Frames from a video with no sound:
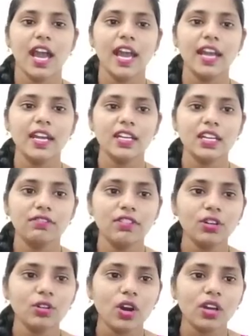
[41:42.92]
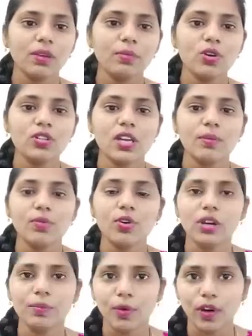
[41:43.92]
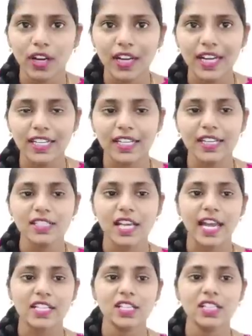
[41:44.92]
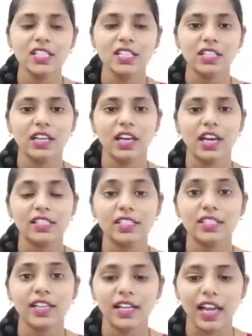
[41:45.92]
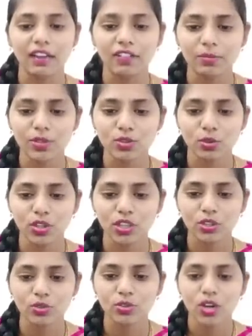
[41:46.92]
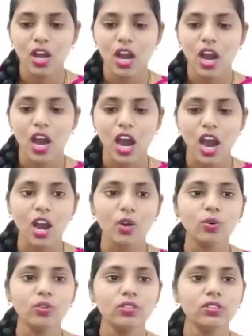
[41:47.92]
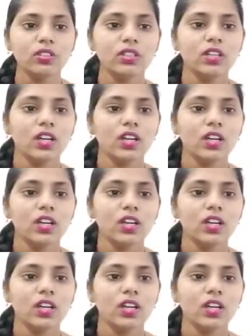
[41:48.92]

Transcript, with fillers: and if you are talking about some more important details actually I said that I will be showing you how